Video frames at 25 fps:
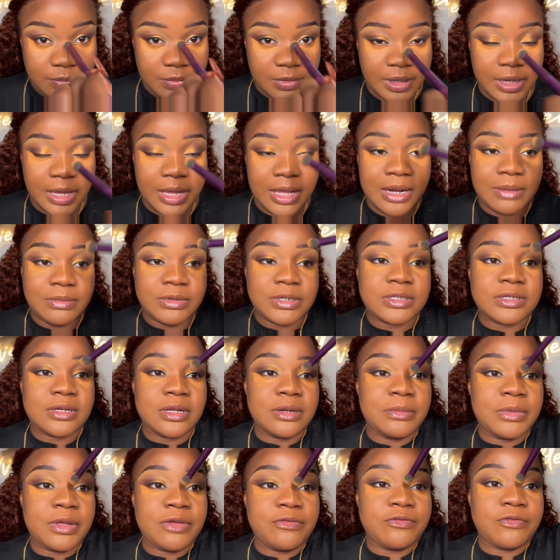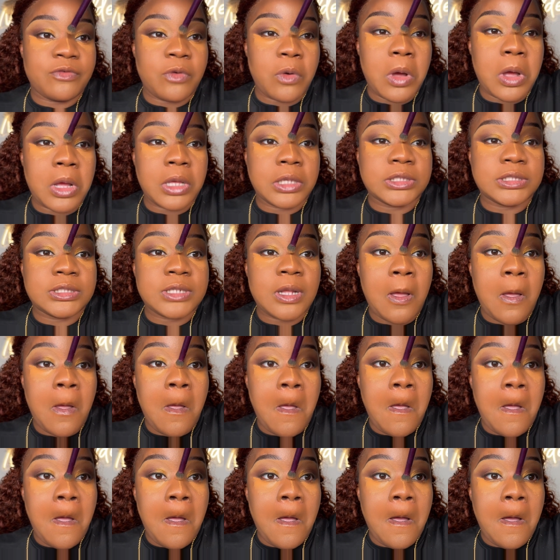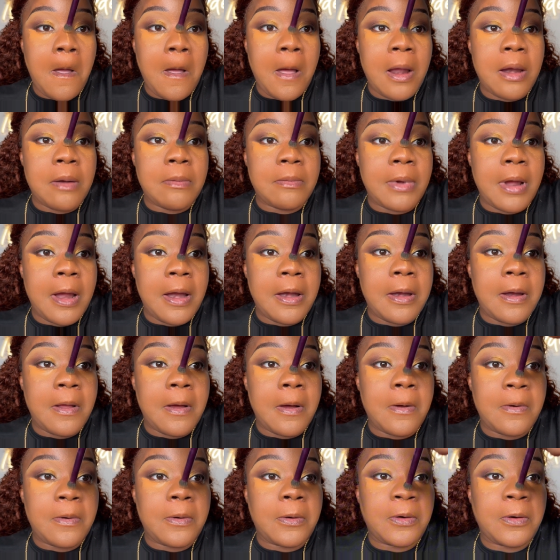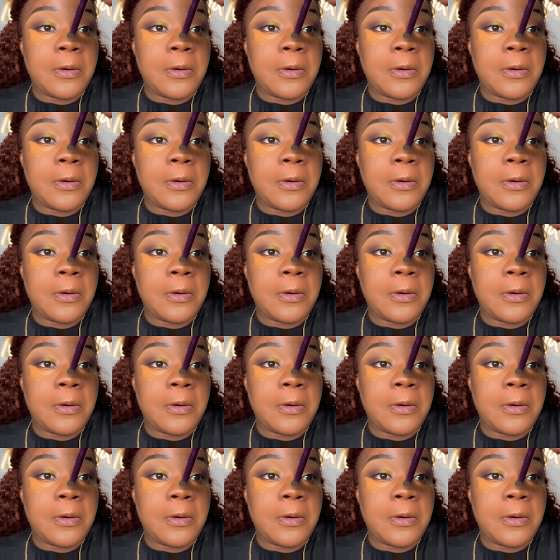And I'm just going to be focused on my nose,